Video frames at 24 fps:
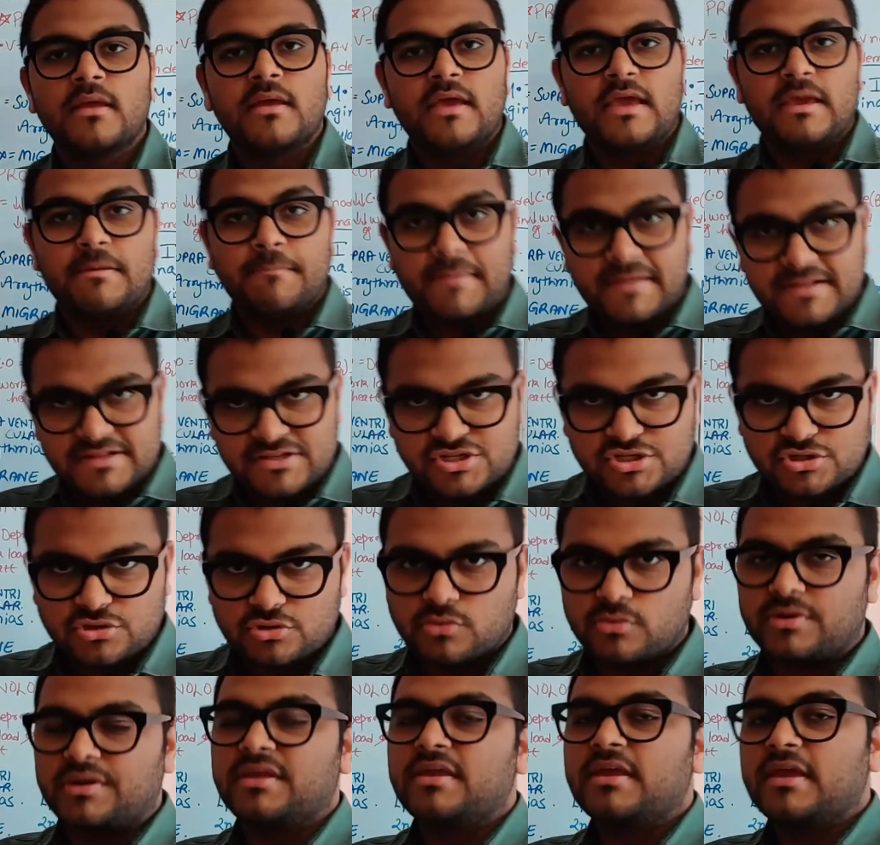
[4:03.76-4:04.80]

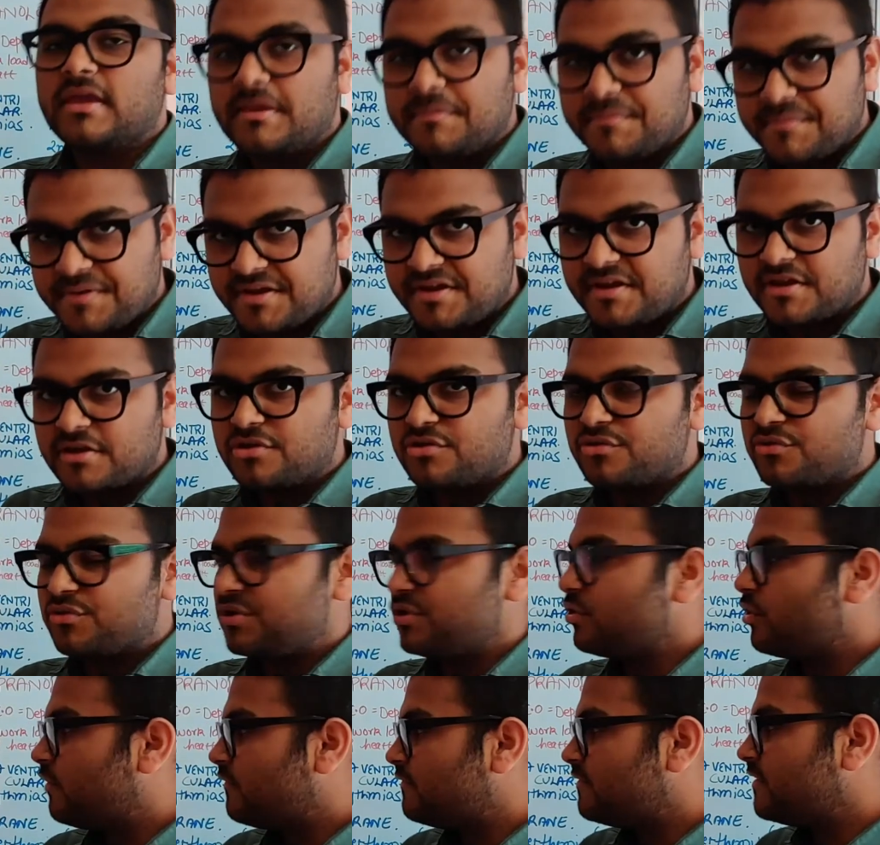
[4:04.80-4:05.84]
immediate
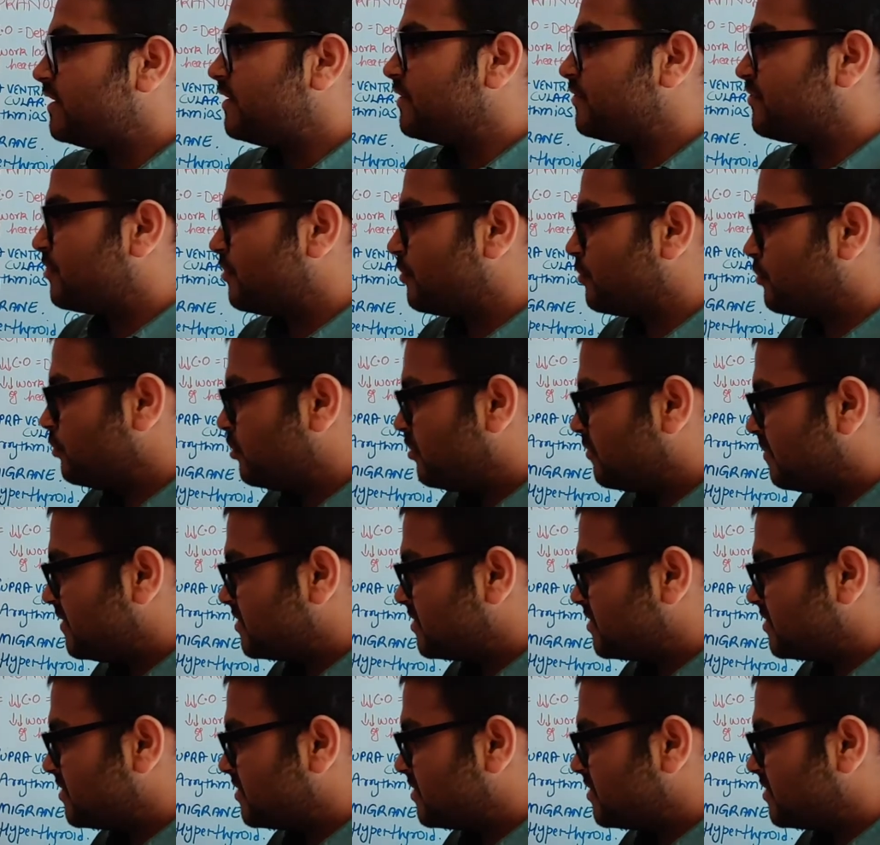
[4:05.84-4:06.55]
lowering of the intraocular